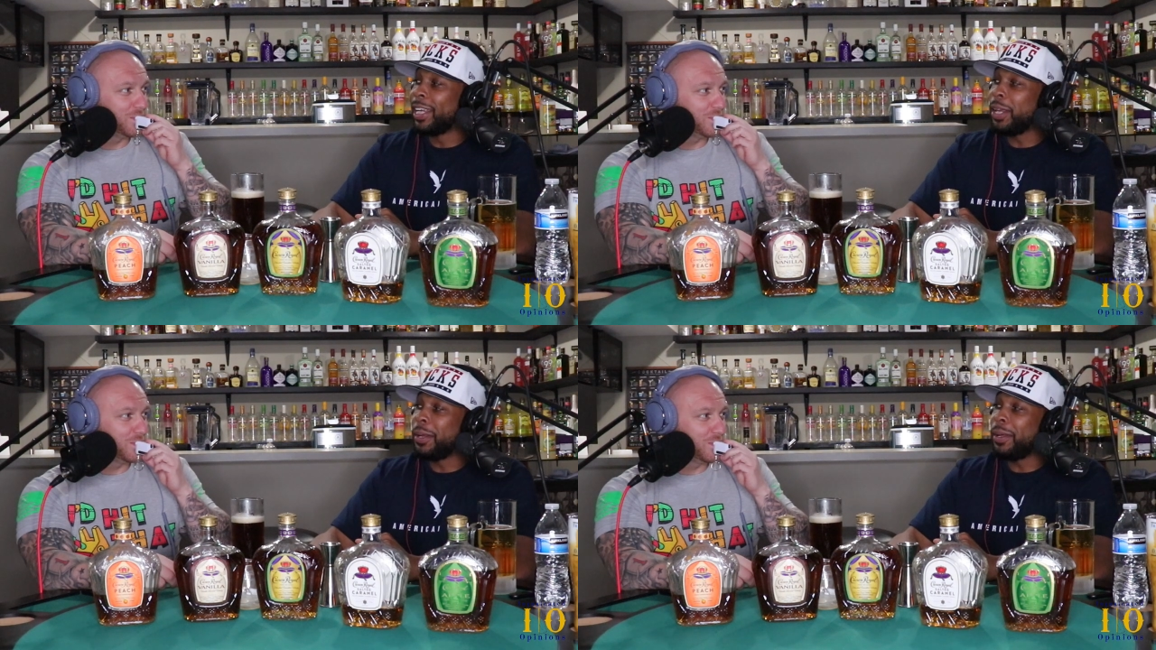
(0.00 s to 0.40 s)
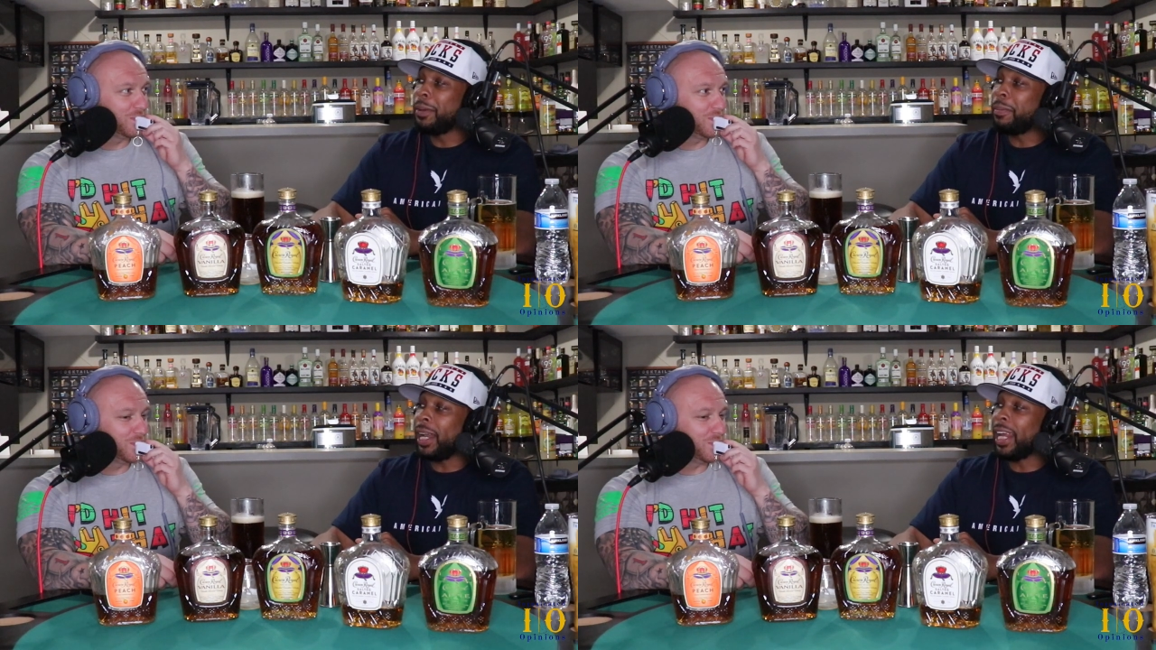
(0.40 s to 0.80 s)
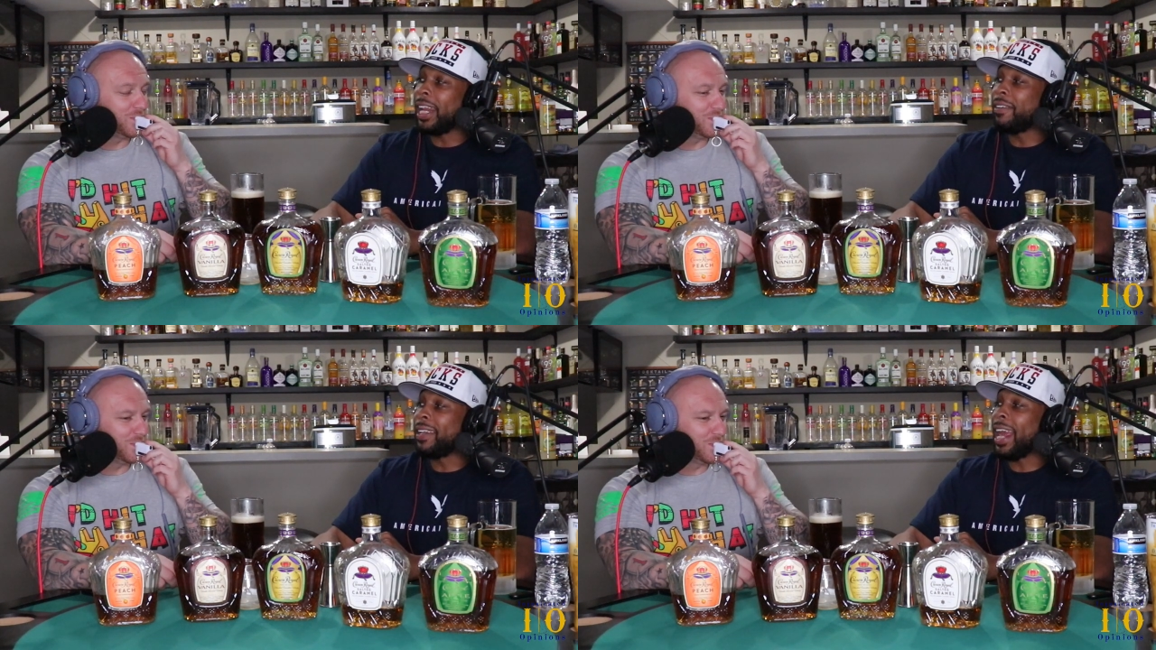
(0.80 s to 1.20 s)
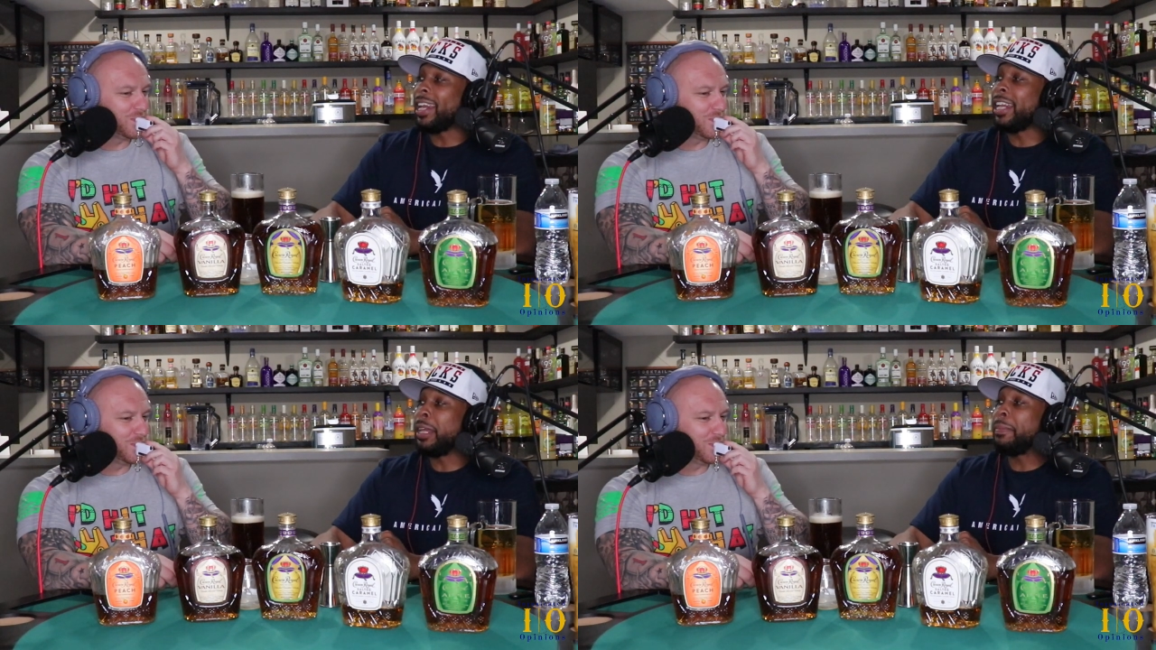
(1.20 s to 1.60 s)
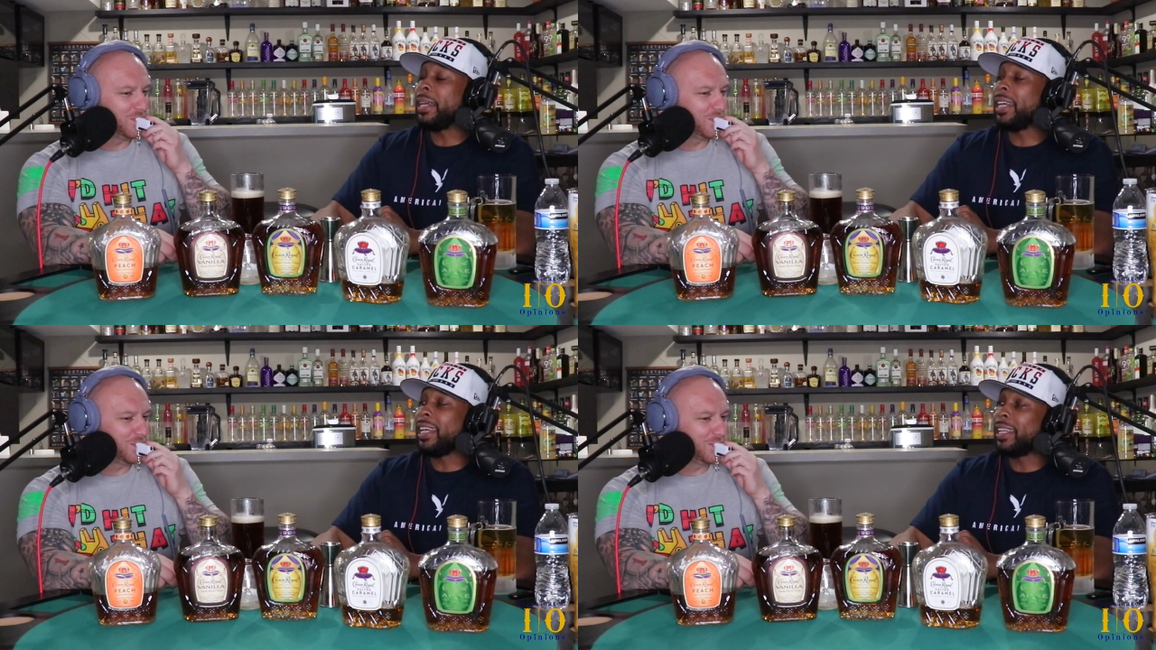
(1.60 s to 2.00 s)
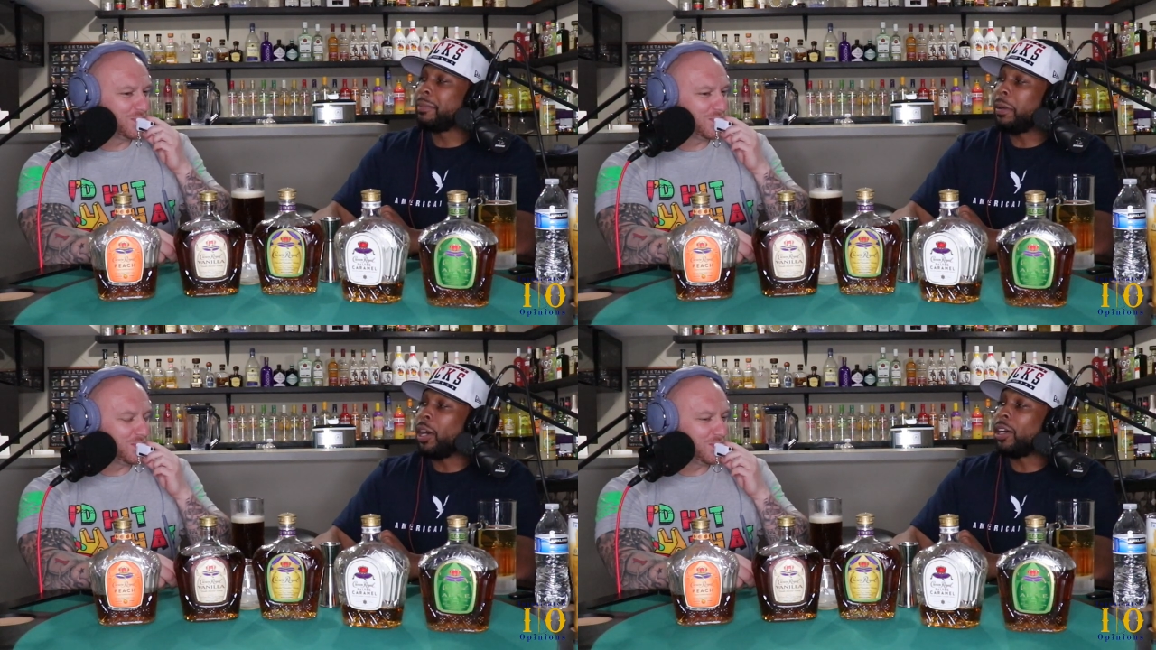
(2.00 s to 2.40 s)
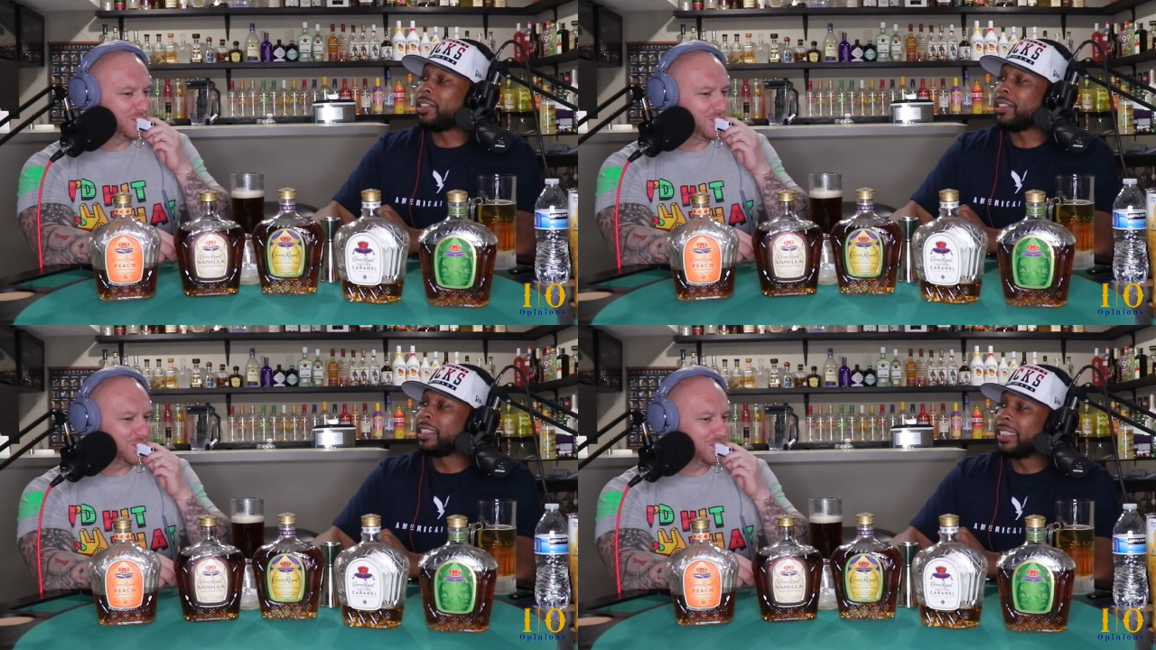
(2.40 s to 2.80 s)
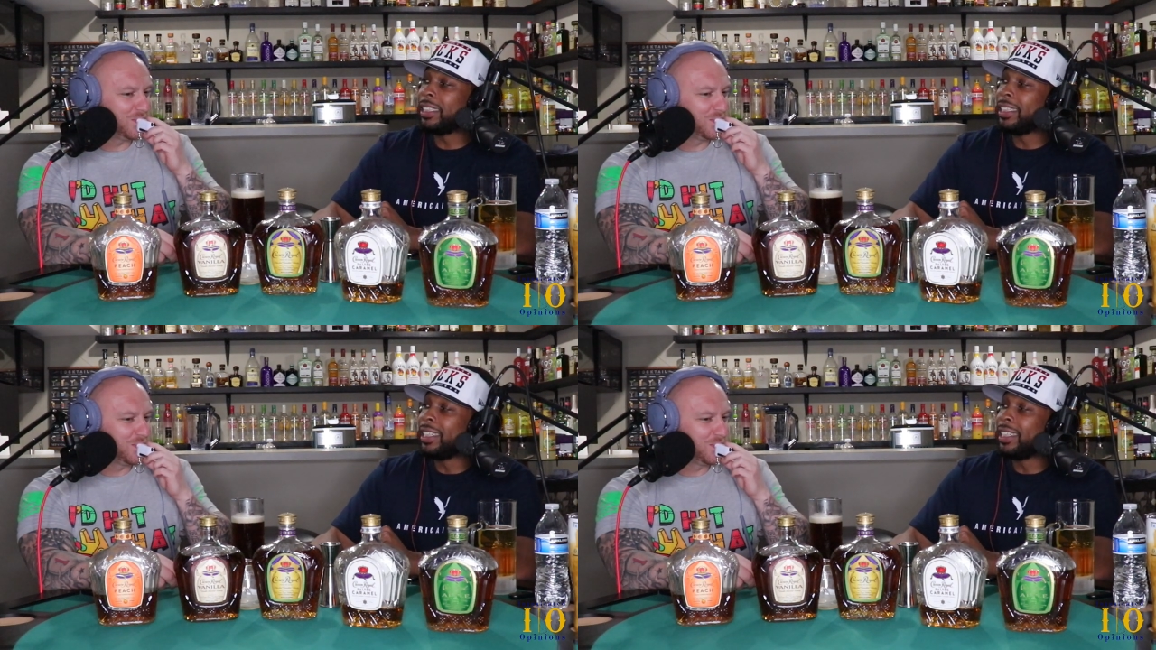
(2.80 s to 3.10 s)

Speaker 1: you, you, probably ain't even that deep in. Pause.